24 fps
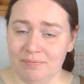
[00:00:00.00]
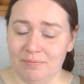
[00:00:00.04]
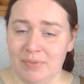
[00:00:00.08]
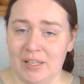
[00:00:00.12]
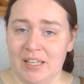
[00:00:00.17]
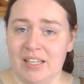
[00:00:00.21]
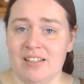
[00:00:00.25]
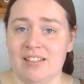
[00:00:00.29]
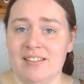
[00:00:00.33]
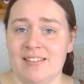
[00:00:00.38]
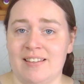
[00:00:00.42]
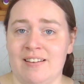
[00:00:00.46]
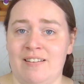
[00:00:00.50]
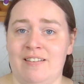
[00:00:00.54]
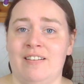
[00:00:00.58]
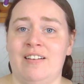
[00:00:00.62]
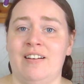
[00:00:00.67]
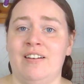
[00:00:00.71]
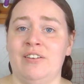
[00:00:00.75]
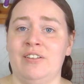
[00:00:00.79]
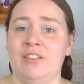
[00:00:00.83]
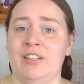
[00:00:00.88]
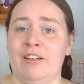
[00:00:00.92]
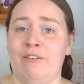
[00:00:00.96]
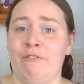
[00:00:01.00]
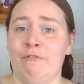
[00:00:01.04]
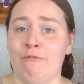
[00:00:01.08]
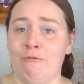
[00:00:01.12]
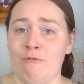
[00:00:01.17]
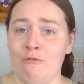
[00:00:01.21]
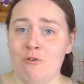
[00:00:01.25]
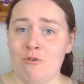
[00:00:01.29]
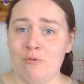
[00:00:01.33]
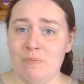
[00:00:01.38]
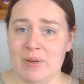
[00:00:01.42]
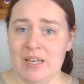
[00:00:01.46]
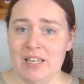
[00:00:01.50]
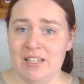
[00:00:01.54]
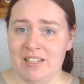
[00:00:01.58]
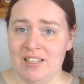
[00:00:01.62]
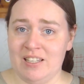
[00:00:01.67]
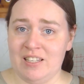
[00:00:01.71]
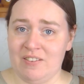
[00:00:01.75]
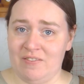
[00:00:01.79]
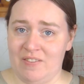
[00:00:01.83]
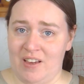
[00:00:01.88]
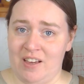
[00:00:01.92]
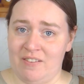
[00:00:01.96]
because there are only 4
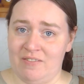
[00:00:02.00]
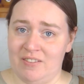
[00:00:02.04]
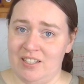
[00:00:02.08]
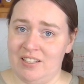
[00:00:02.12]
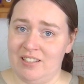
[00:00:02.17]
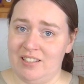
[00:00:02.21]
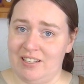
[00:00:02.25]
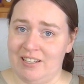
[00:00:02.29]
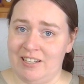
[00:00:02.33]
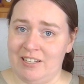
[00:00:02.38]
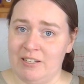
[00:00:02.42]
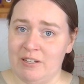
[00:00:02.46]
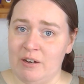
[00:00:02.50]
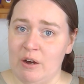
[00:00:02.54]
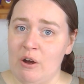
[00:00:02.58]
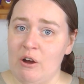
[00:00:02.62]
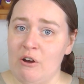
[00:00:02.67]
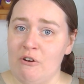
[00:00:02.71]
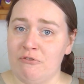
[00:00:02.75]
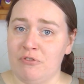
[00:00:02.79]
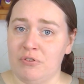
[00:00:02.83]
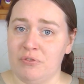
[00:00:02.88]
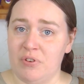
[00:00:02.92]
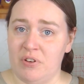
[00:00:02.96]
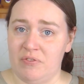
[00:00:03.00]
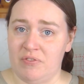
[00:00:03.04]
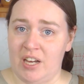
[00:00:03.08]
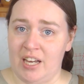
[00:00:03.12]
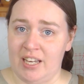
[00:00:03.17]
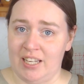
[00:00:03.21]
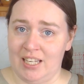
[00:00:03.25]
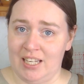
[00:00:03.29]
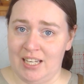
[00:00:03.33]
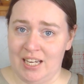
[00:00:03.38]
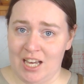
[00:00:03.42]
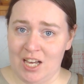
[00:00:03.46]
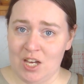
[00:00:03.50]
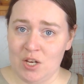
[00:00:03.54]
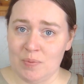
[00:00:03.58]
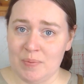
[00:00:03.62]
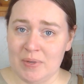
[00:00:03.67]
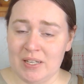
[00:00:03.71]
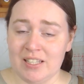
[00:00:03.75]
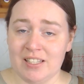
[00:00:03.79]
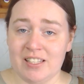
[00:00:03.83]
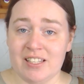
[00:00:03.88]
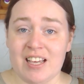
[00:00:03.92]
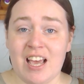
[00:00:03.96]
pieces of evidence I know of for Viking
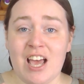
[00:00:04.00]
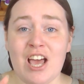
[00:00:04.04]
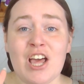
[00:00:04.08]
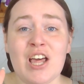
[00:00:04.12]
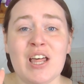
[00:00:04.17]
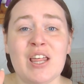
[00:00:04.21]
helmets.